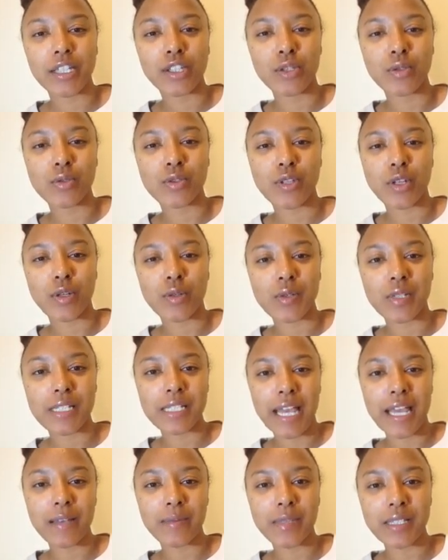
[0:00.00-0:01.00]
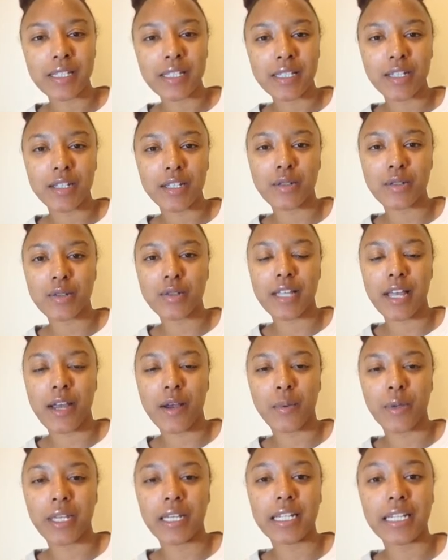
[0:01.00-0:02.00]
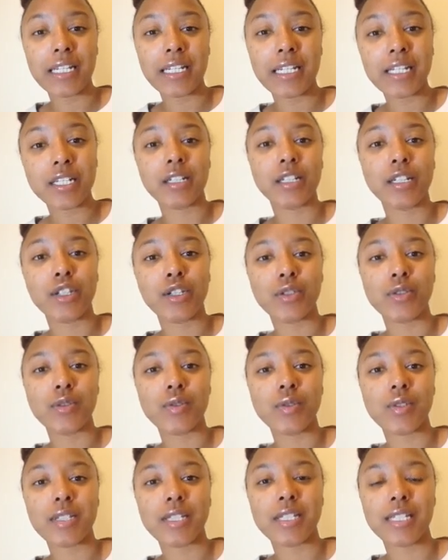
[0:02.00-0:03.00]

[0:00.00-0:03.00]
used those same skills that we initially used